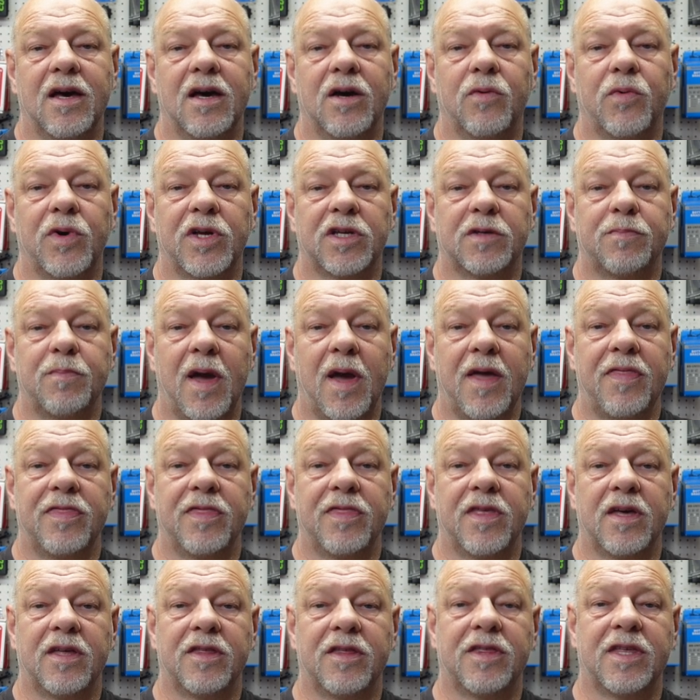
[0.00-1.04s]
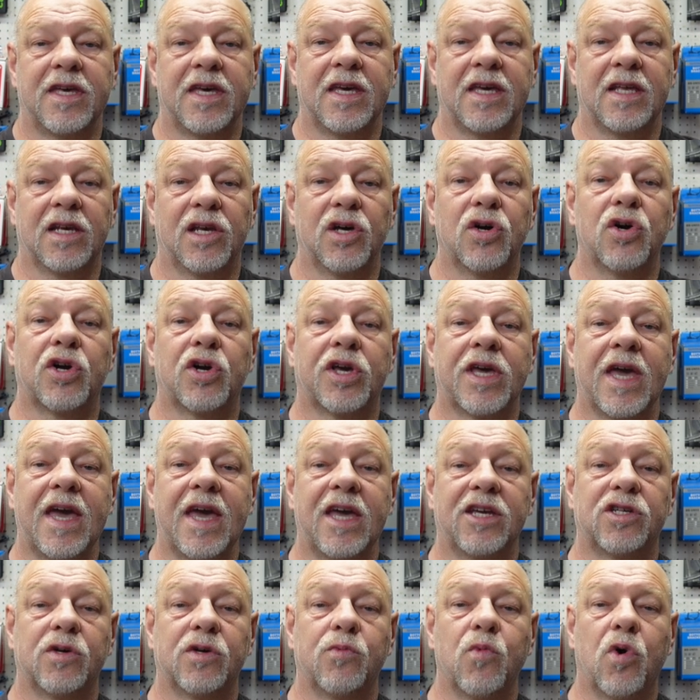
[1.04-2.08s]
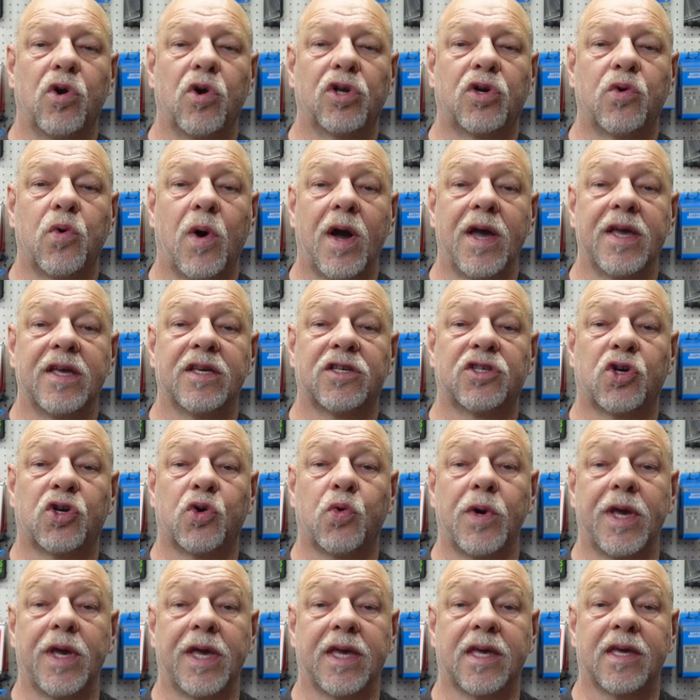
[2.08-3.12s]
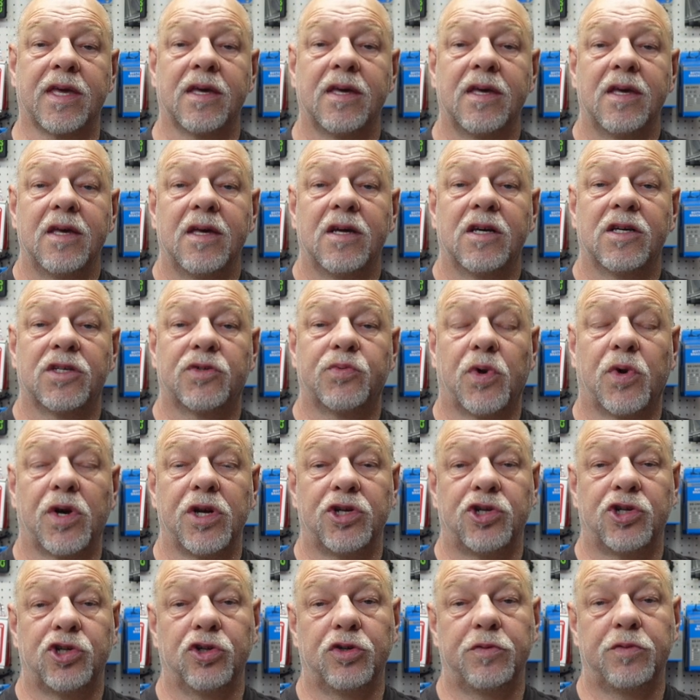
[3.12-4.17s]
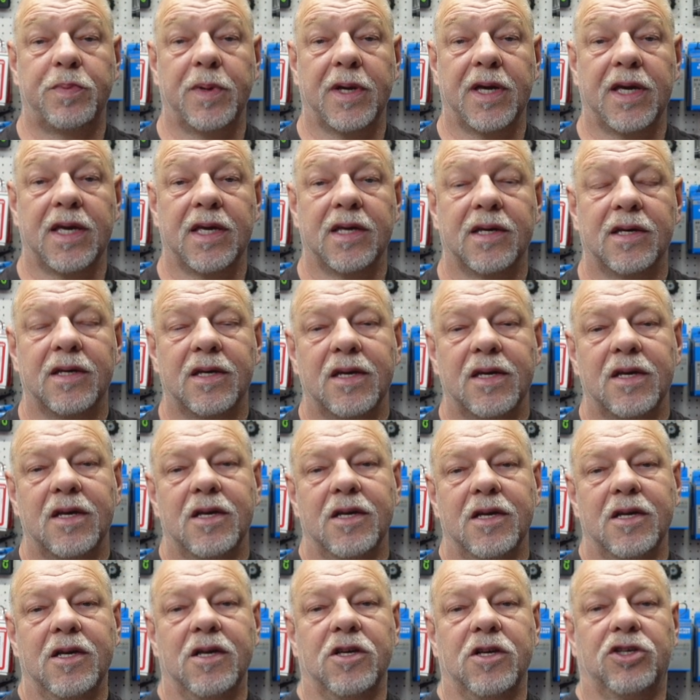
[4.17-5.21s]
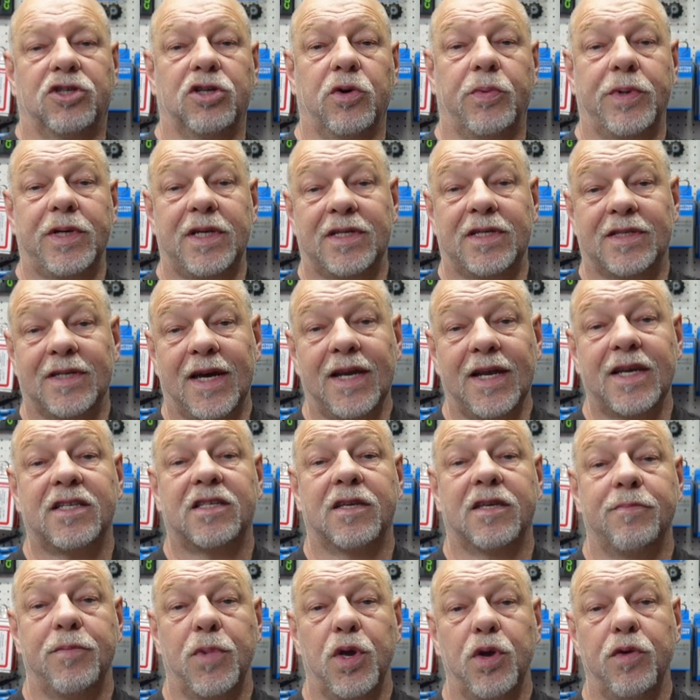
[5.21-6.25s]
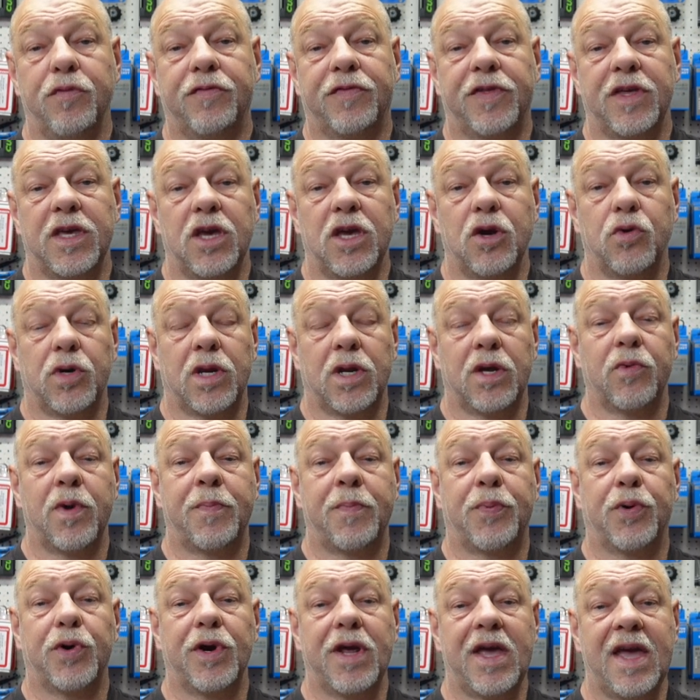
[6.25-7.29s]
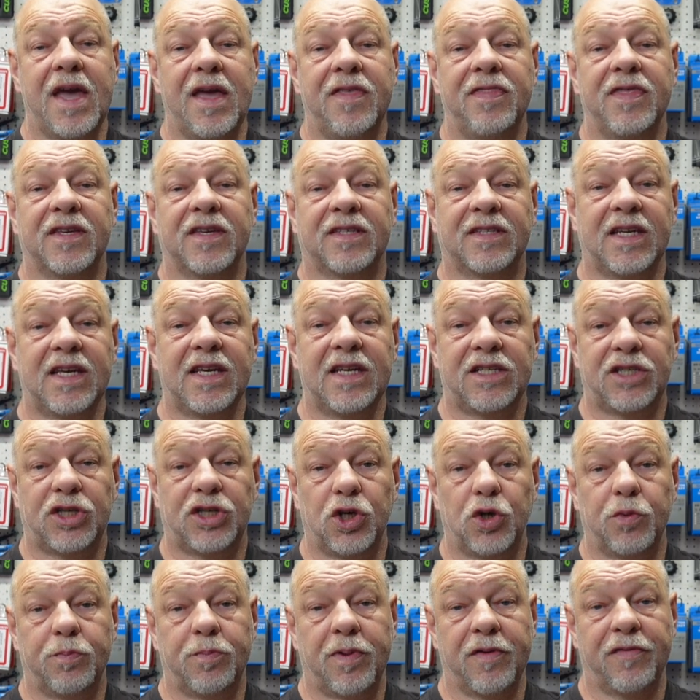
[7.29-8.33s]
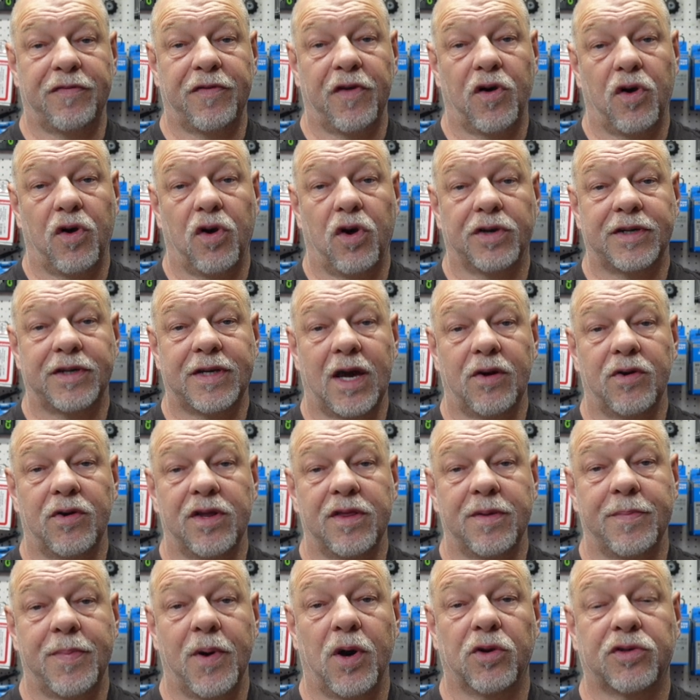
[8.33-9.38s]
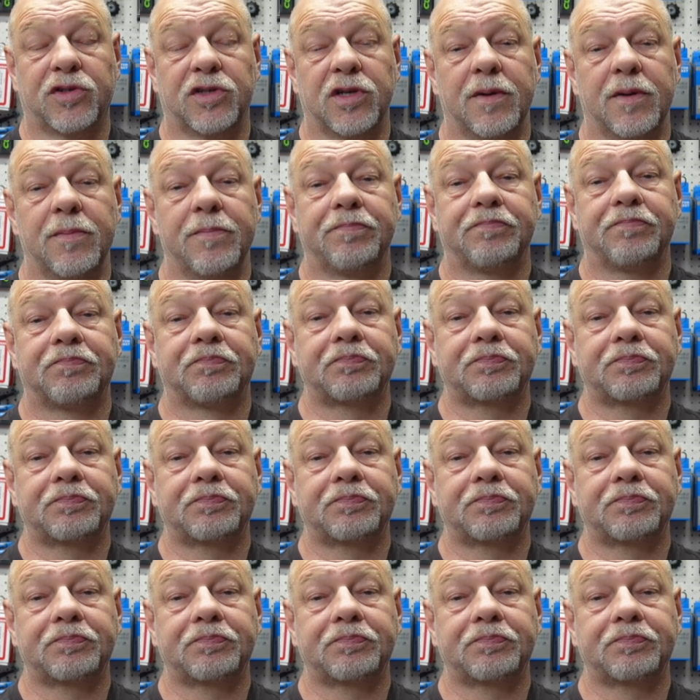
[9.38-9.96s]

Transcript: which meant that the location wasn't quite as quick as what it should be. So we decided to move the unit. We put it in the seat tube before, down at the bottom.